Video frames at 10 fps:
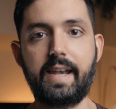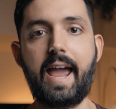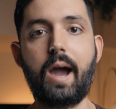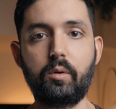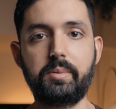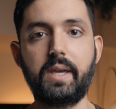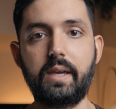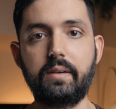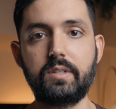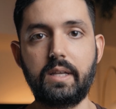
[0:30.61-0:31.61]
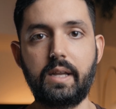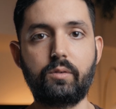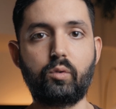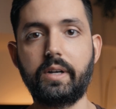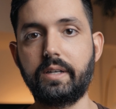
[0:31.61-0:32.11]
and how it behaves in a
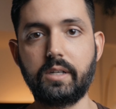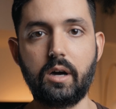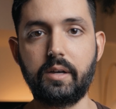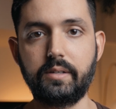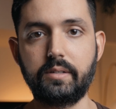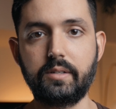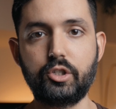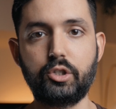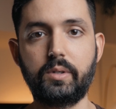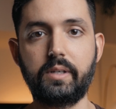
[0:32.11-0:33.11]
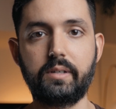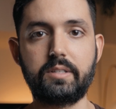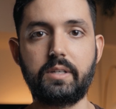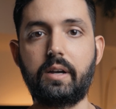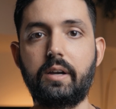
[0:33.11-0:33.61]
run and gun shooting
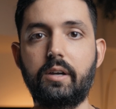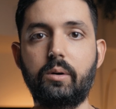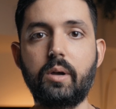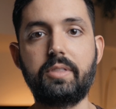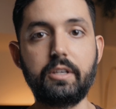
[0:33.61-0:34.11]
scenario,